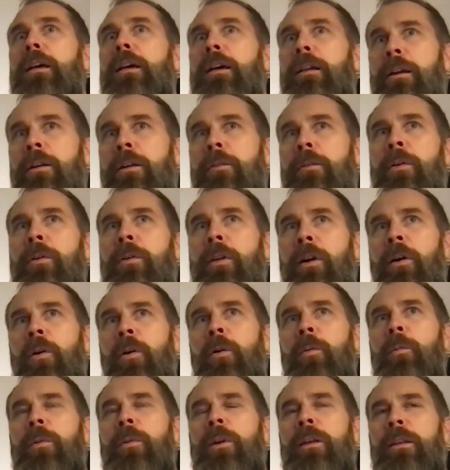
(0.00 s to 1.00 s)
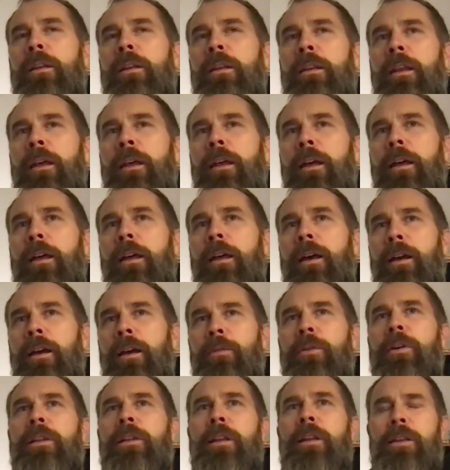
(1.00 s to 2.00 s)
And I rode home, and I
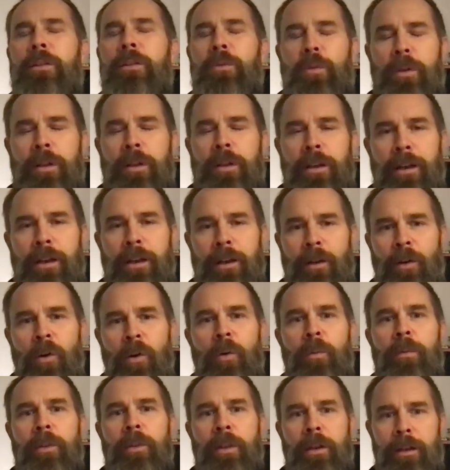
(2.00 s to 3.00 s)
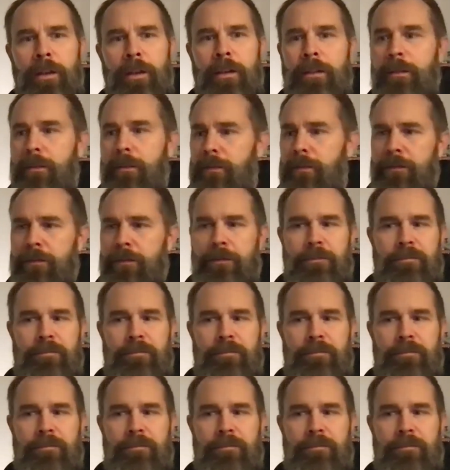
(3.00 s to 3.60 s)
realized when I got home that it